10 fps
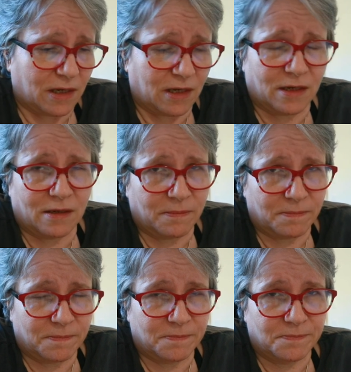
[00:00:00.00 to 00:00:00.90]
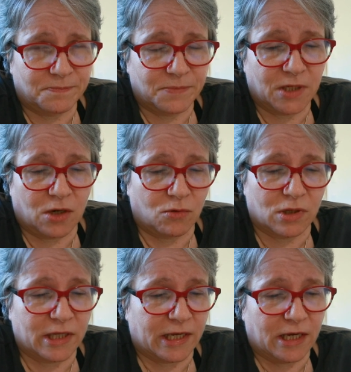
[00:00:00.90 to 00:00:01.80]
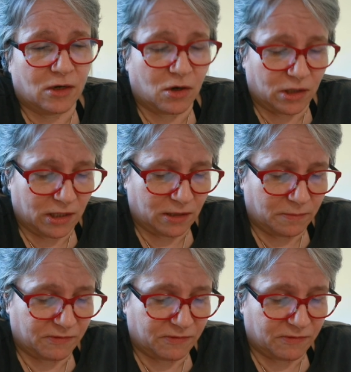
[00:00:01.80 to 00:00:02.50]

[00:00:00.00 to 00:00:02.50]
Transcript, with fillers: uh, you know, clicking on it,